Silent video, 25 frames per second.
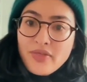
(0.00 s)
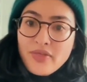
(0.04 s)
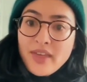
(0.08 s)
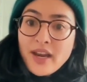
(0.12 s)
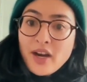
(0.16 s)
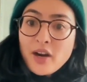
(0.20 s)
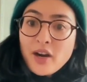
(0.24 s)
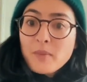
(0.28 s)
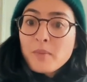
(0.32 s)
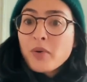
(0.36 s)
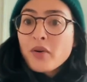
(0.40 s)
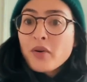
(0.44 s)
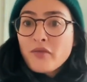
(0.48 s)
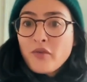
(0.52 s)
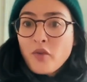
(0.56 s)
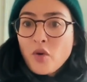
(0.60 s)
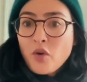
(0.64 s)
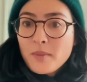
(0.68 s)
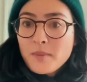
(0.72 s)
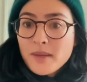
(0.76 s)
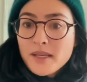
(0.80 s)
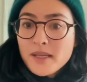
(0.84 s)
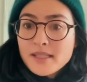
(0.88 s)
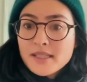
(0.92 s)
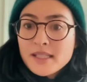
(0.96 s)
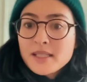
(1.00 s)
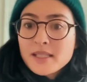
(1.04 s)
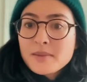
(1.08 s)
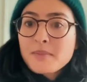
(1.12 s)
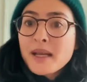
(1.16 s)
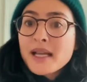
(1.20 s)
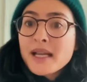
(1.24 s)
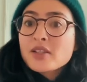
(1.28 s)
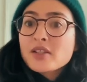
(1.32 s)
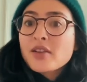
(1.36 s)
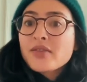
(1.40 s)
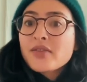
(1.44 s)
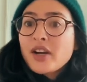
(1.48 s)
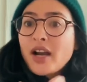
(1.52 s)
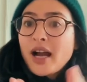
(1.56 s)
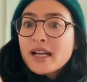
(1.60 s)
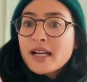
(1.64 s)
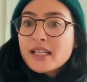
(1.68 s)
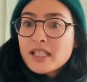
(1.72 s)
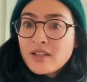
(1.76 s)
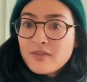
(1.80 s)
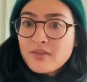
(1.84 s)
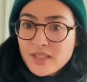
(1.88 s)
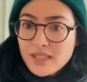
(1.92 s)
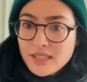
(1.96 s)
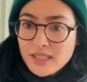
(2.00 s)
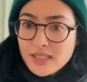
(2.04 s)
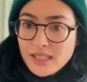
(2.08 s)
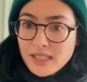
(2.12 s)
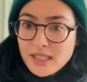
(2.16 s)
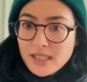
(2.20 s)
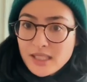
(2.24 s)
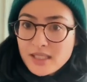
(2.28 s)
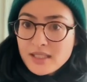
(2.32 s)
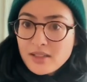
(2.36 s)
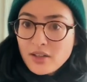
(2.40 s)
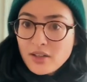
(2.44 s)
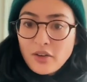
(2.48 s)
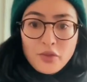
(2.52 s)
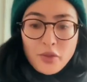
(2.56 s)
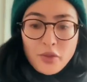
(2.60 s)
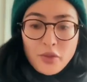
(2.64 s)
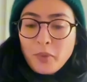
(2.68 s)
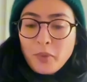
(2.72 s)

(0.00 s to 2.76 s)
their performance, based on their activity, on the